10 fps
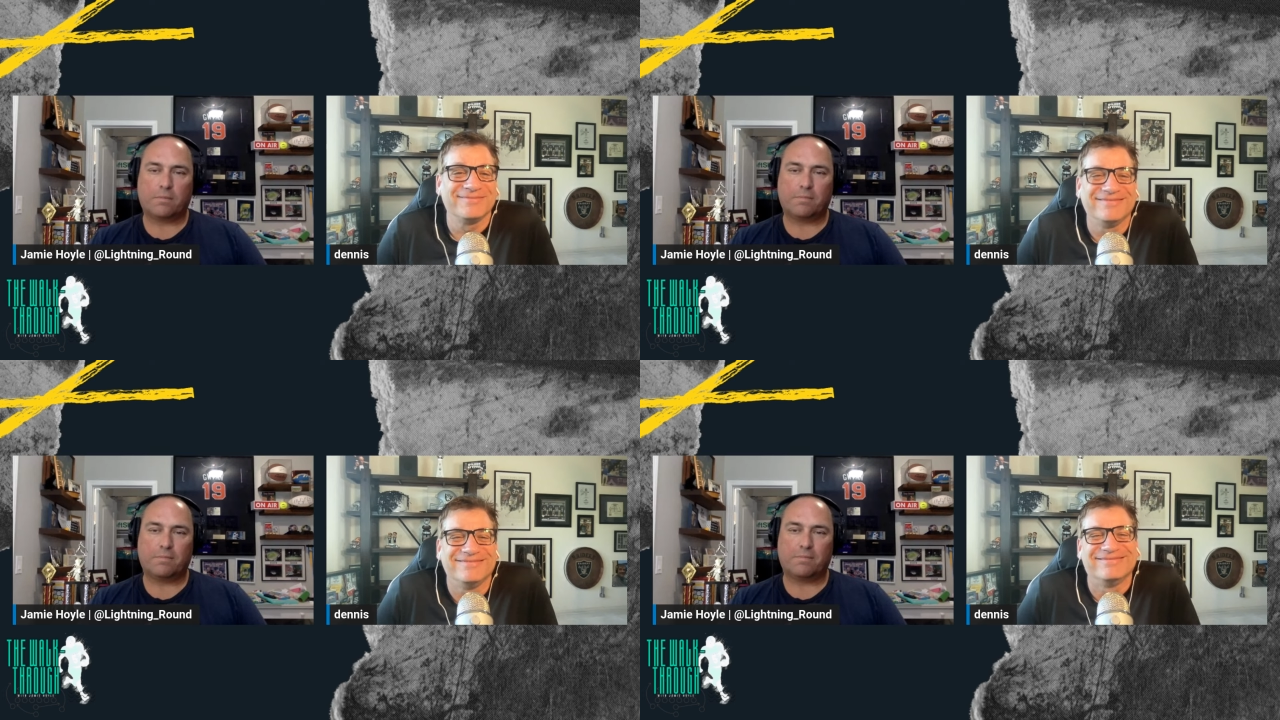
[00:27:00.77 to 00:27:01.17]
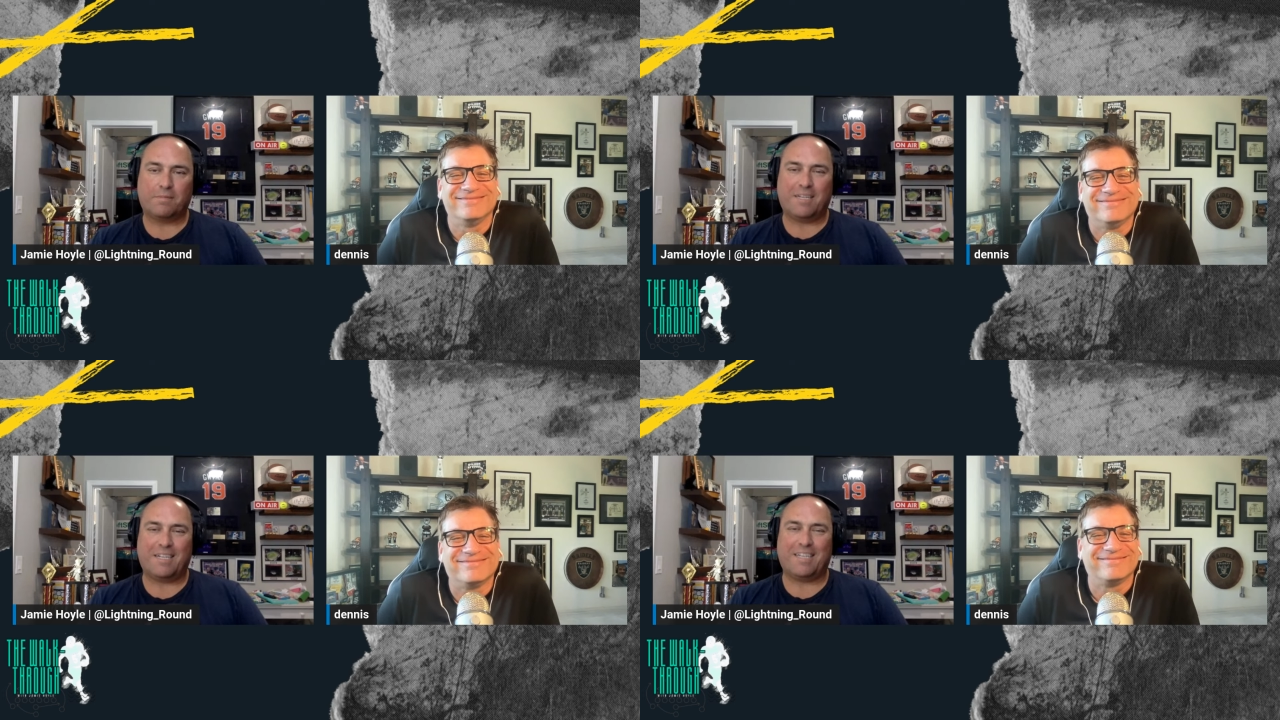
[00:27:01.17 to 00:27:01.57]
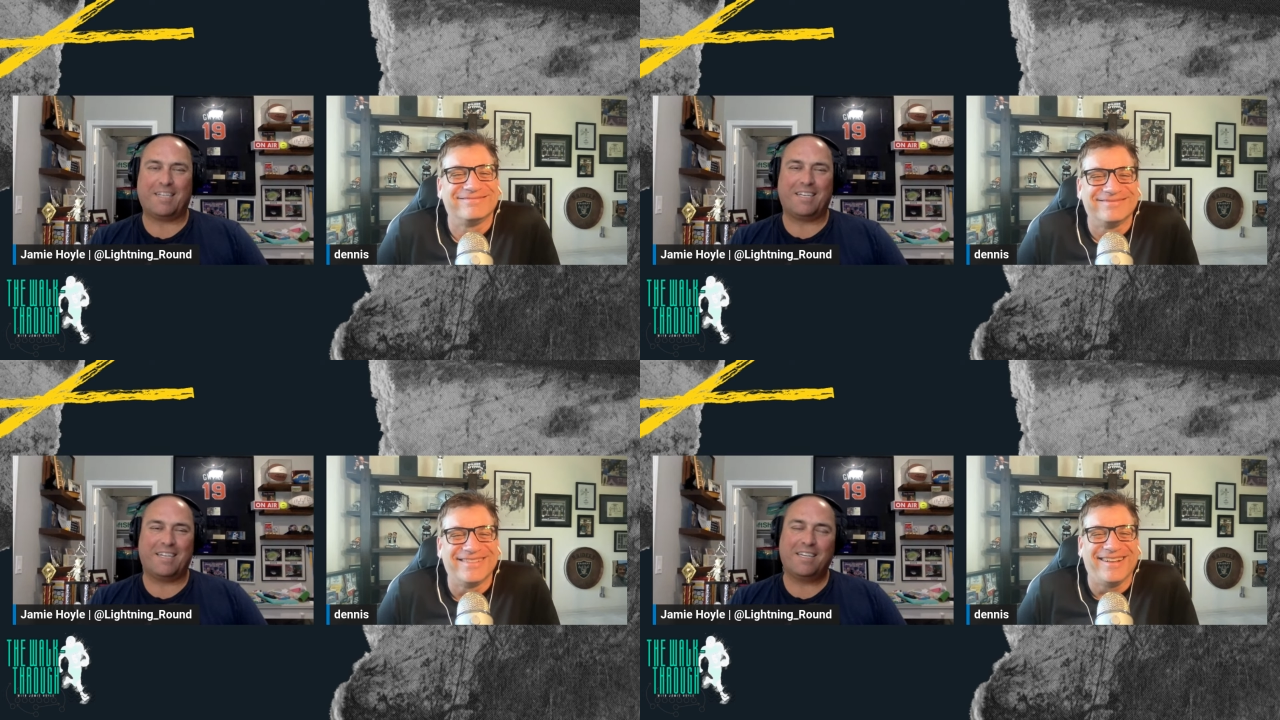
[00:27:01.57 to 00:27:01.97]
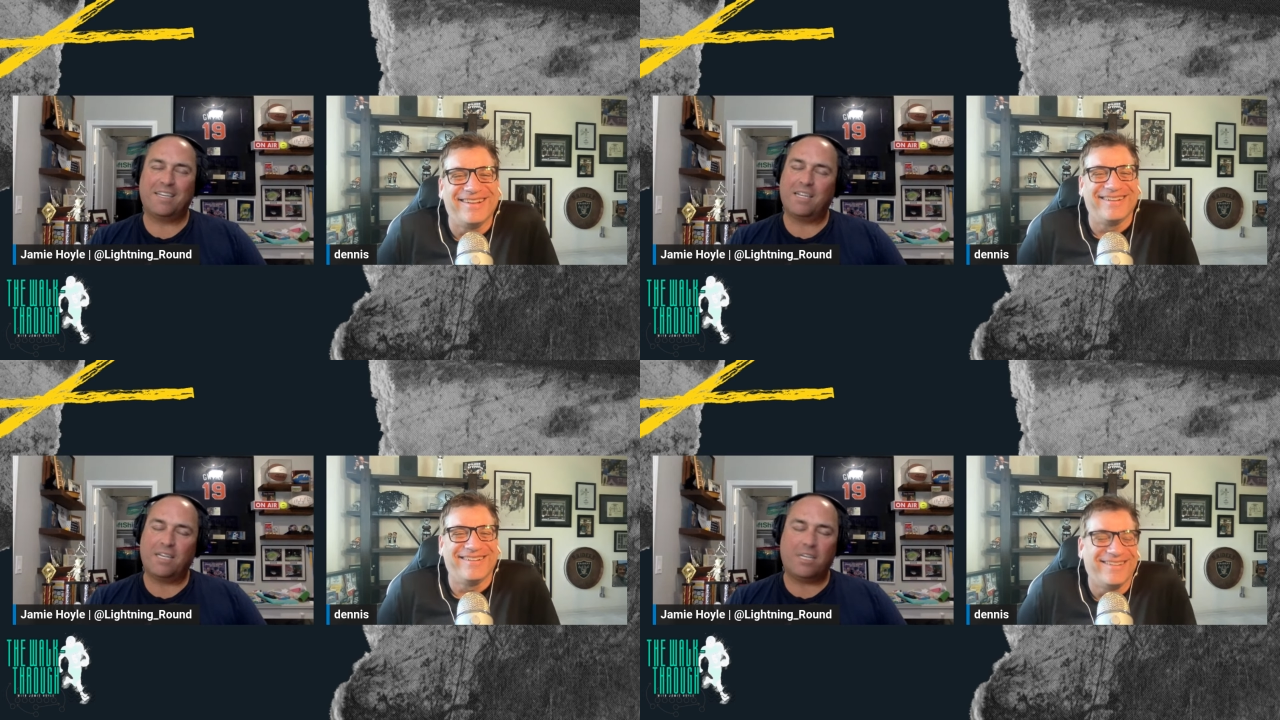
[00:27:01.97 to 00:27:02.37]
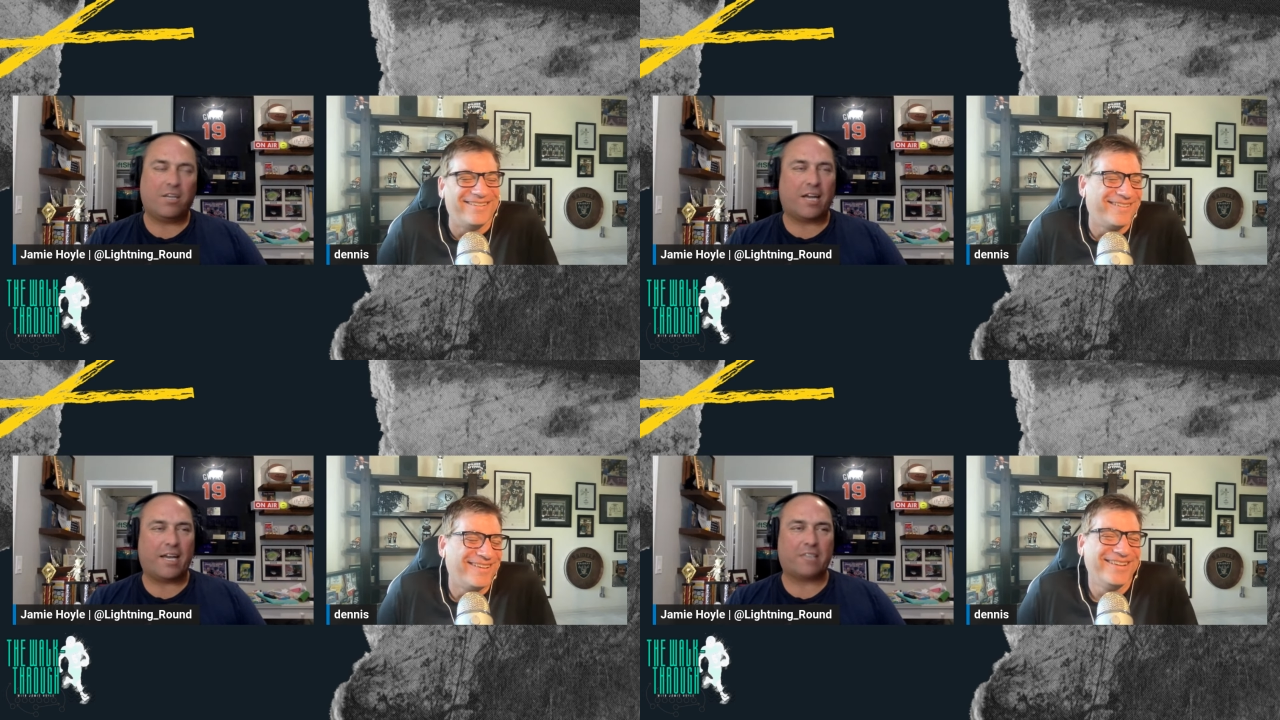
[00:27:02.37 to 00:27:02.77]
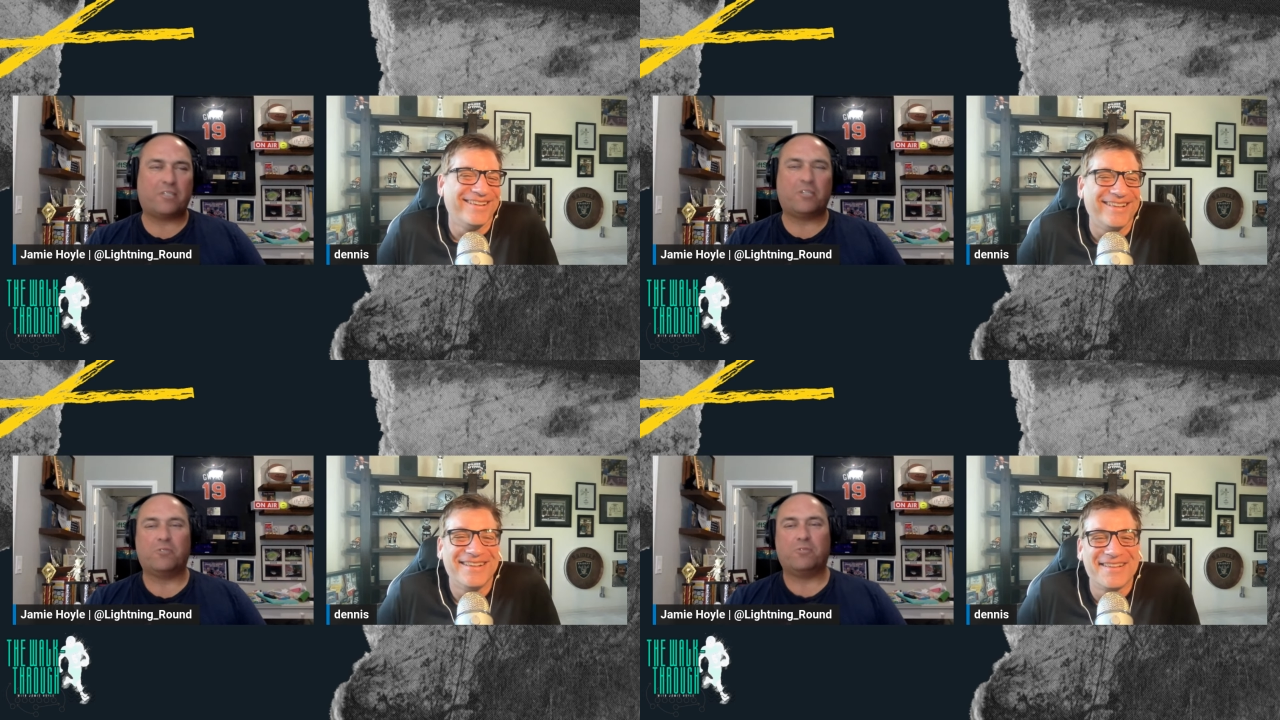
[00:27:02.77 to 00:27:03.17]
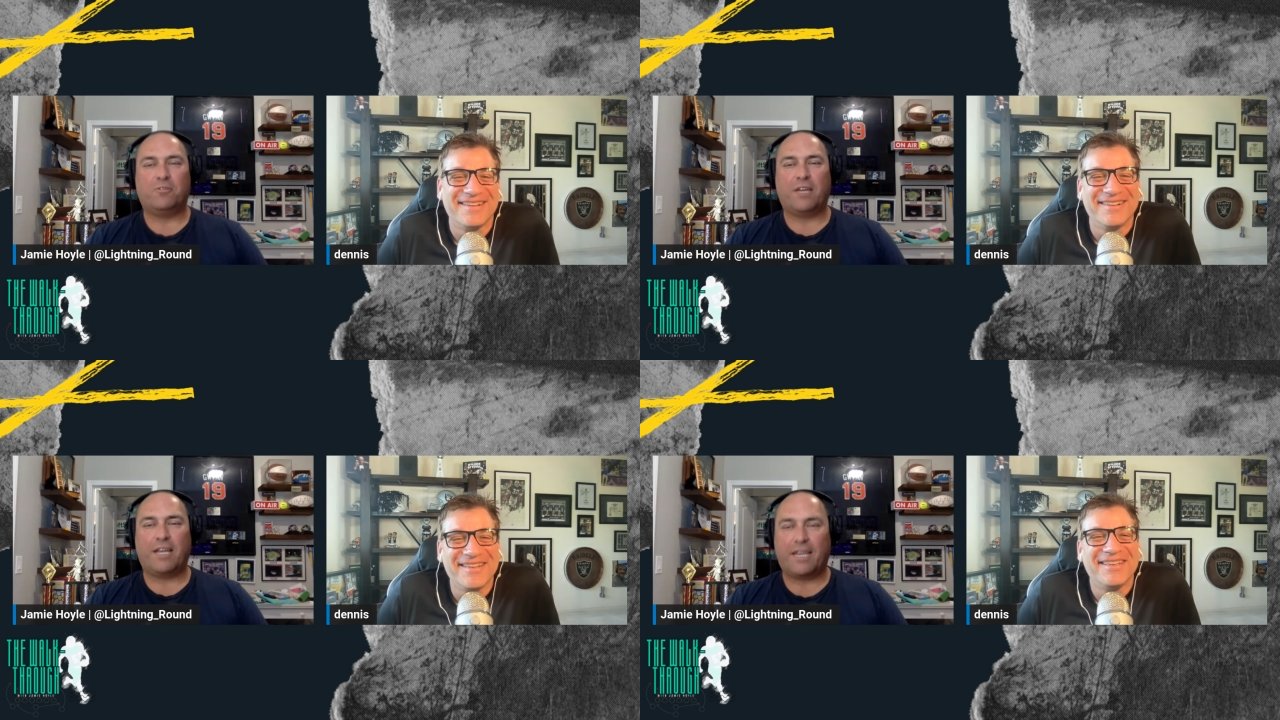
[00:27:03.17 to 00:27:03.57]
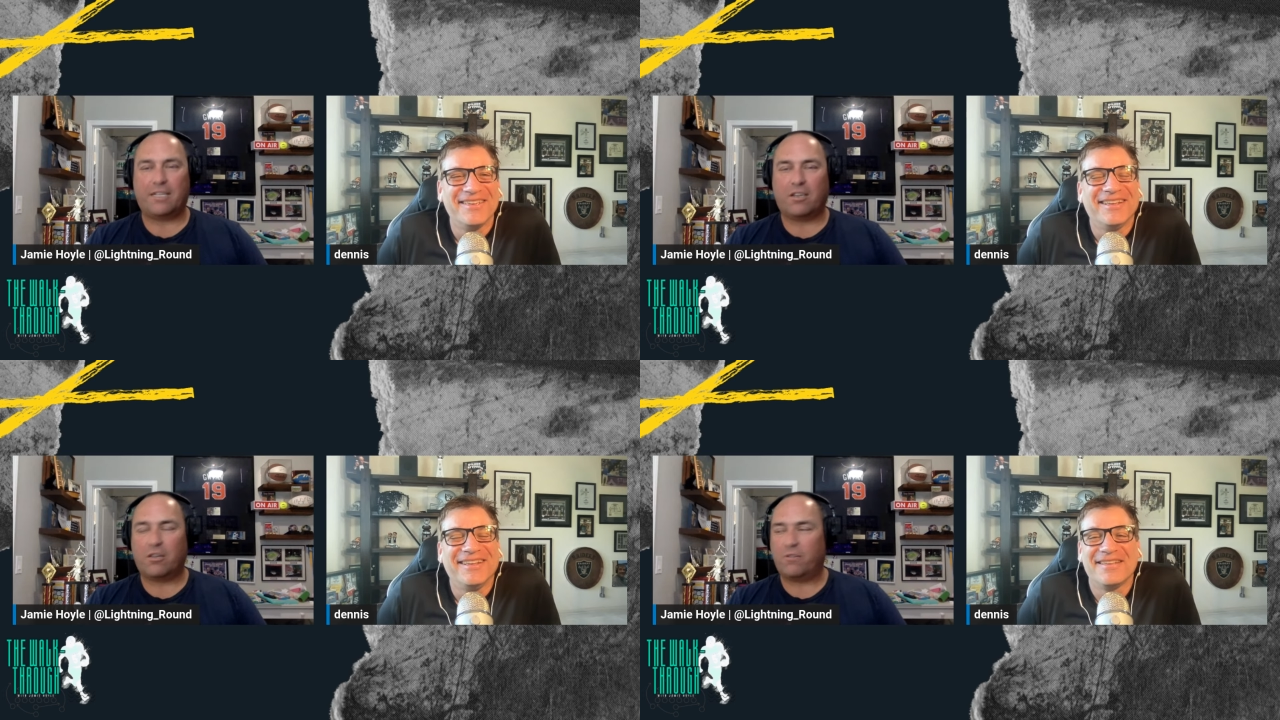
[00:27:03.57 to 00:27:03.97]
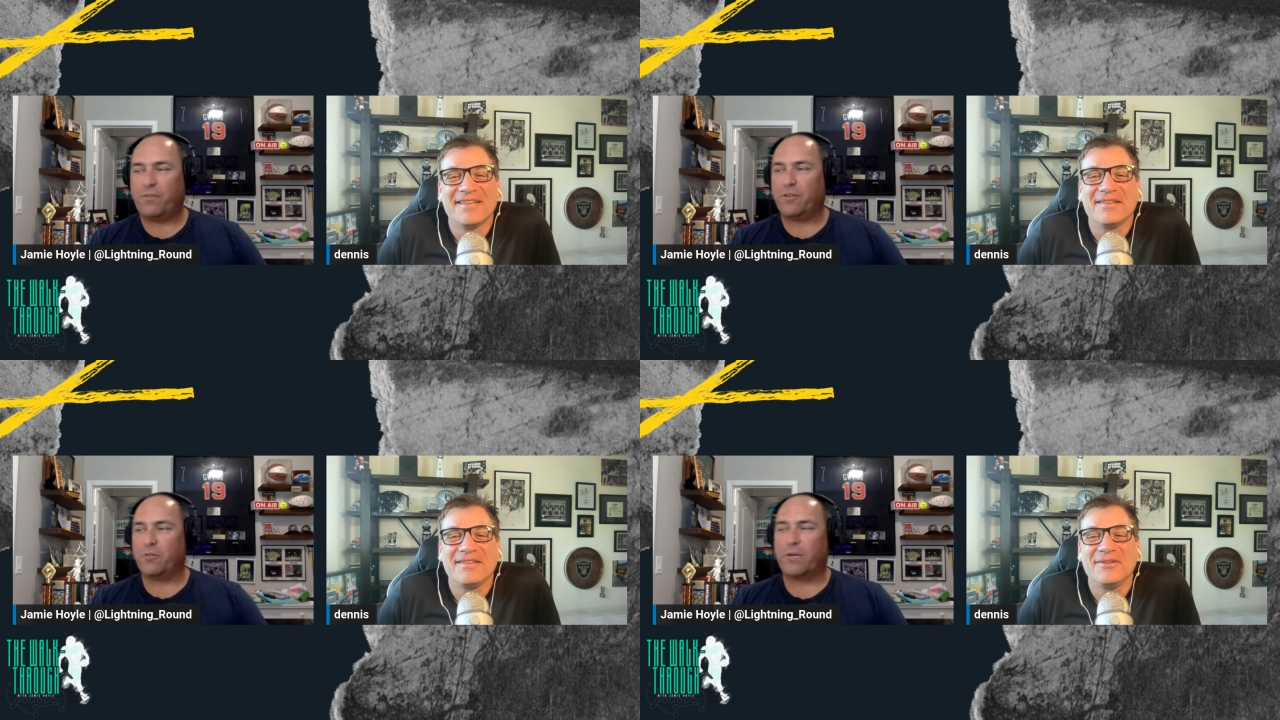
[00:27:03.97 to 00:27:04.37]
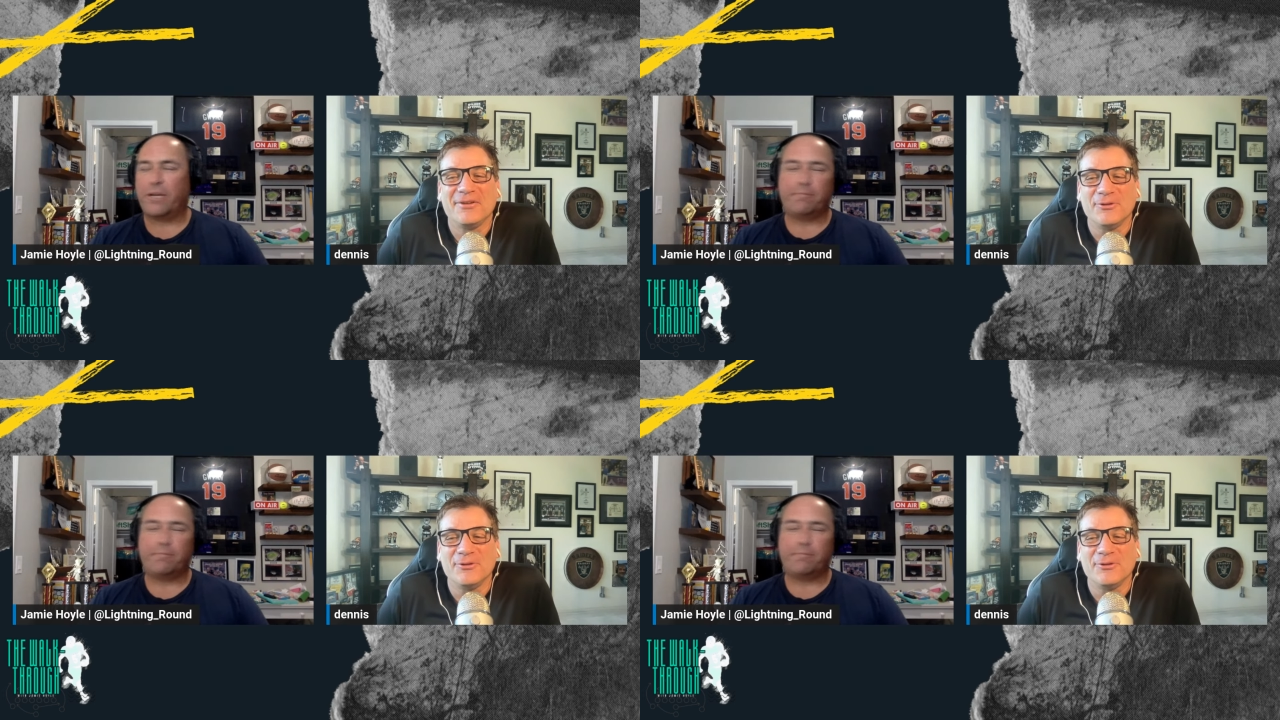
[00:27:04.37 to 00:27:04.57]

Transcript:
Speaker 1: you got to execute. You got to get it done on the field, right?